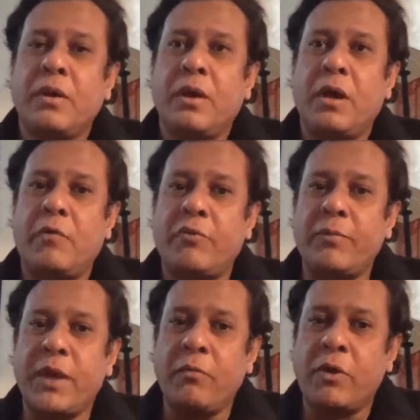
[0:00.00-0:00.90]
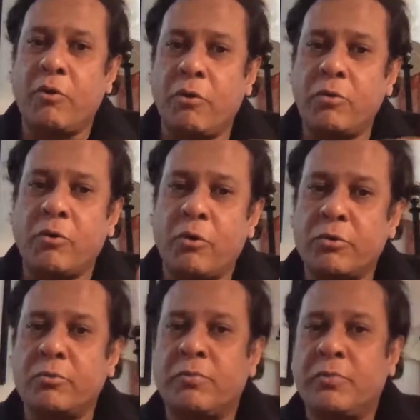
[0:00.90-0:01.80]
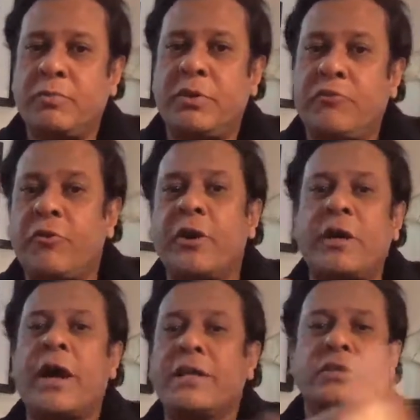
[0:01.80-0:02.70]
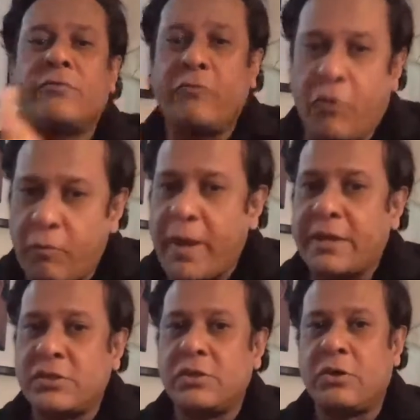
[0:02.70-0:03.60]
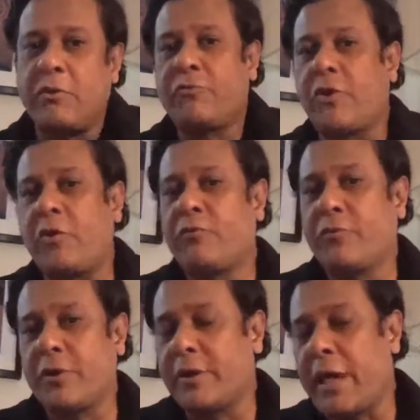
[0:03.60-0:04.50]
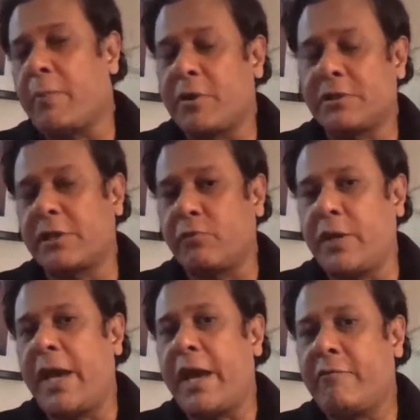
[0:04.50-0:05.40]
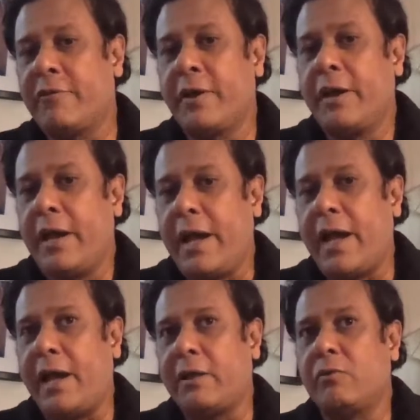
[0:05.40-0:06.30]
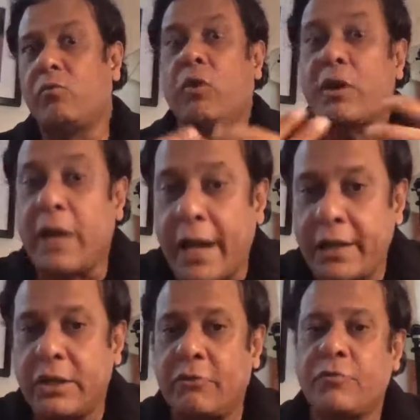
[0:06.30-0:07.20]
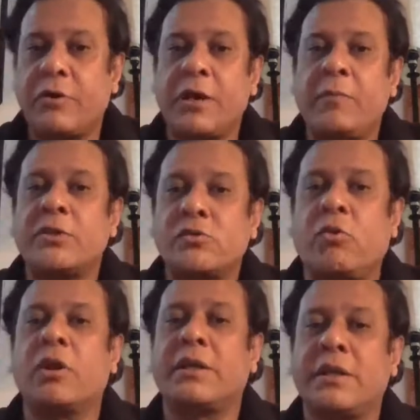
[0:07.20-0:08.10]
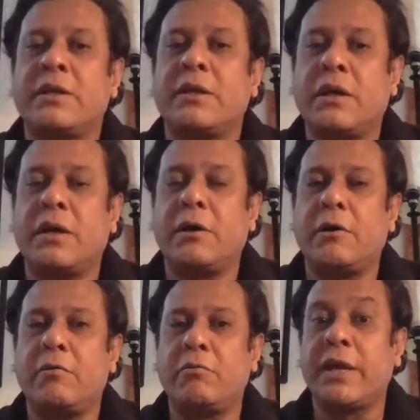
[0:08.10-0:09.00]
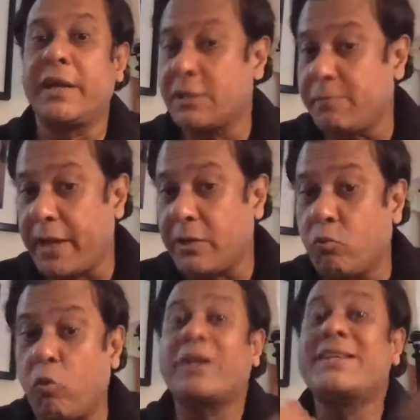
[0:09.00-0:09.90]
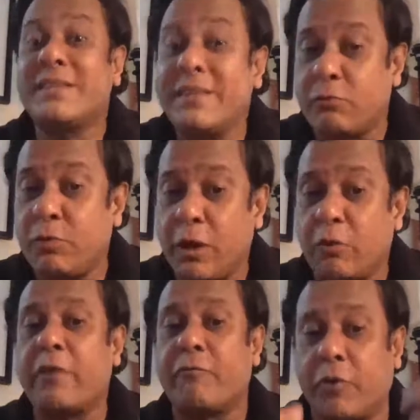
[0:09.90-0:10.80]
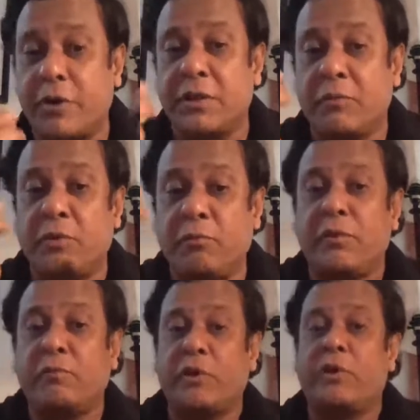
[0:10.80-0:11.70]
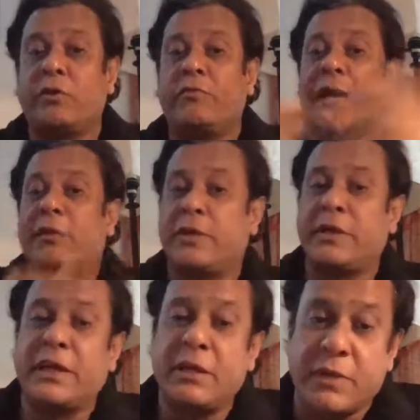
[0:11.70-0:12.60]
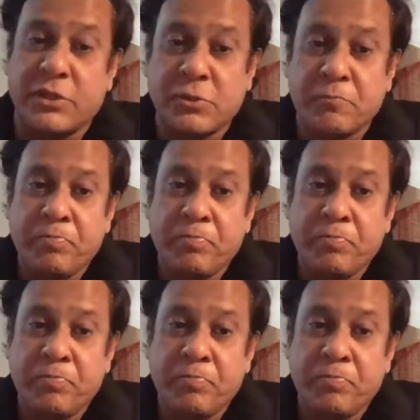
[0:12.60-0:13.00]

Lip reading: From there, we go to different kinds of formats of cameras that we have and what kind of image quality we can expect. What is it that we're looking for when you're evaluating an image?